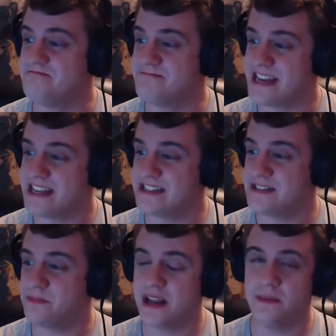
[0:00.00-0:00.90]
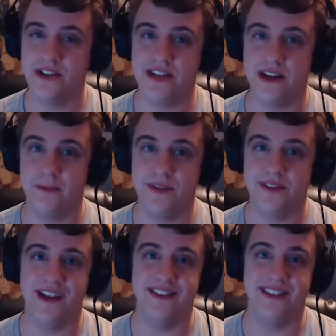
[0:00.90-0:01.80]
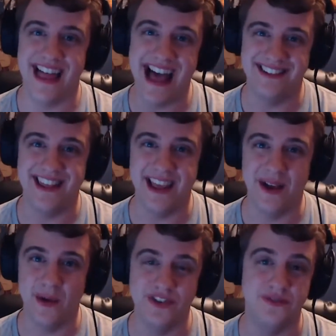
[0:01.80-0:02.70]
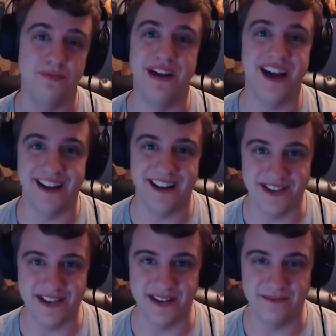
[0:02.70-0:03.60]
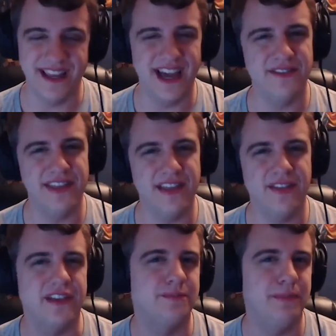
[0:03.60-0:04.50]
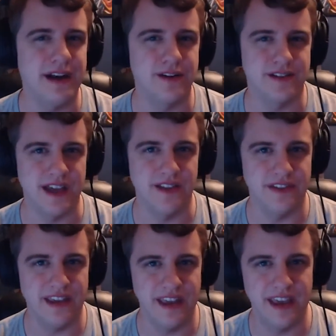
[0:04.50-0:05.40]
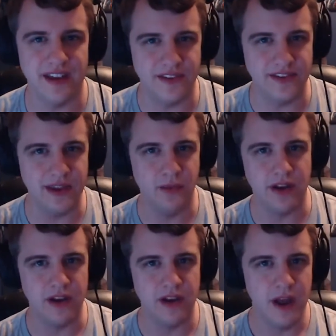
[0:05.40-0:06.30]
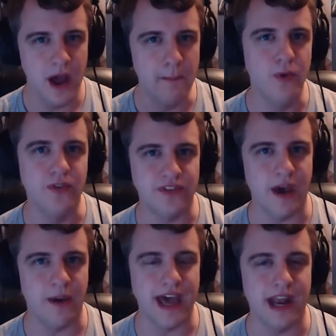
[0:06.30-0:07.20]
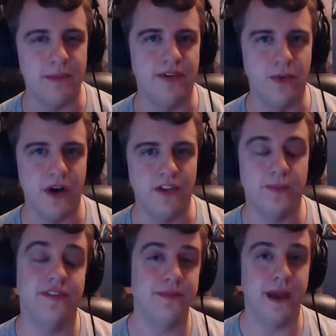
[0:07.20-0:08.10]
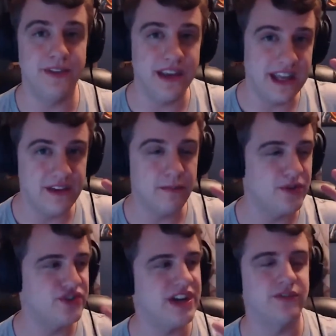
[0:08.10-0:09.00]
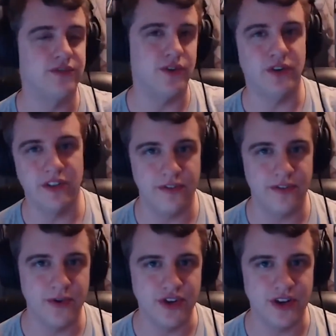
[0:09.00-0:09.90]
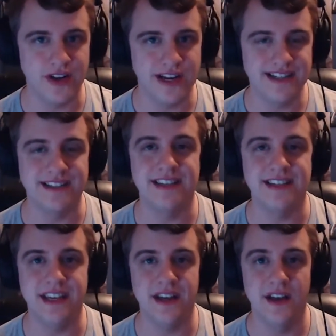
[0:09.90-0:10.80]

that's pretty much it besides the last thing, which is precognition. Kind of think like spider sense. He can kind of see when a move is coming at him if he wants, but sometimes he can even project further into the future to see